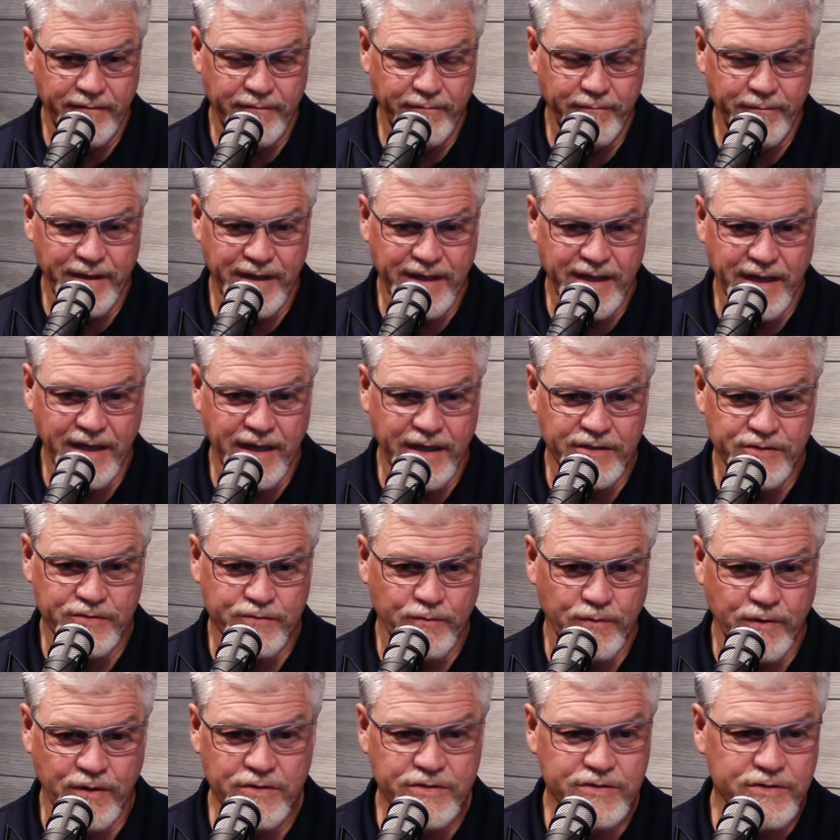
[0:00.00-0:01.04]
Because
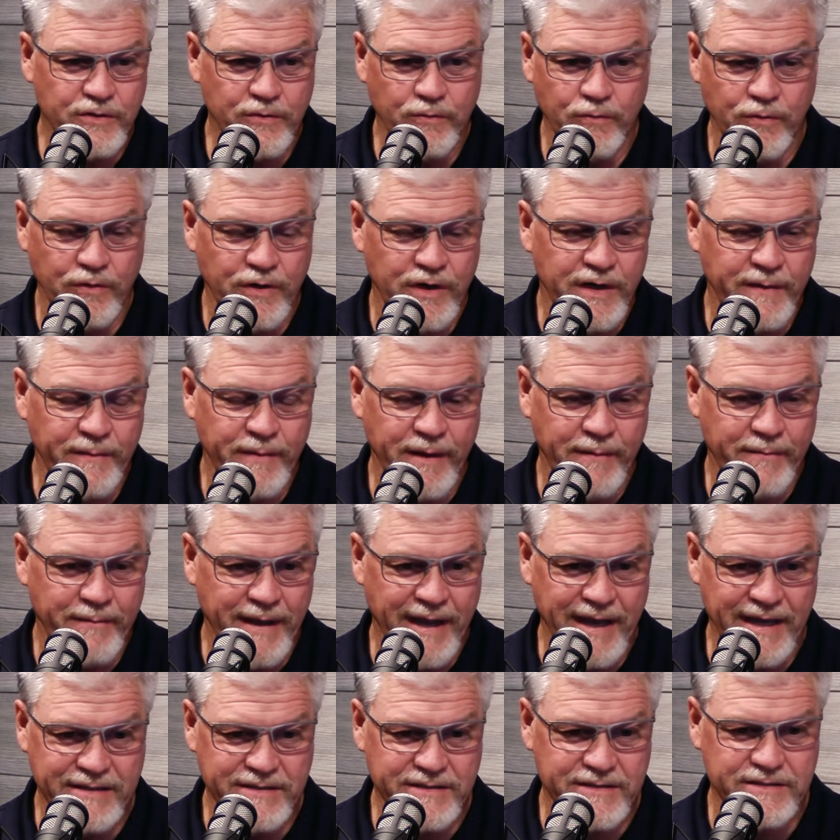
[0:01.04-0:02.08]
we're so worried about
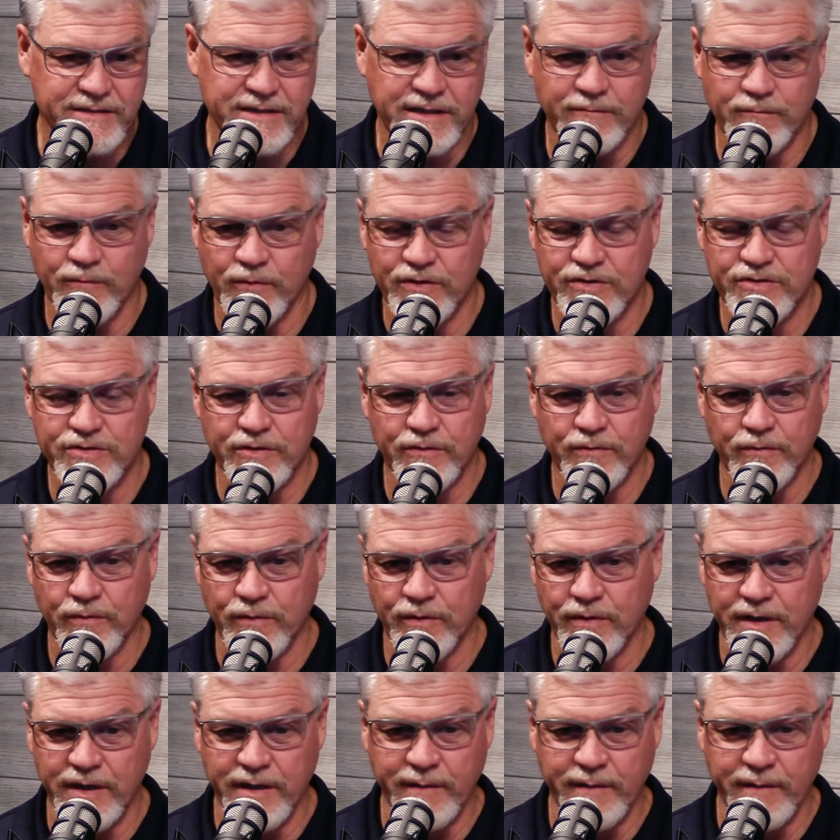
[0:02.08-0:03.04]
masks and we're so worried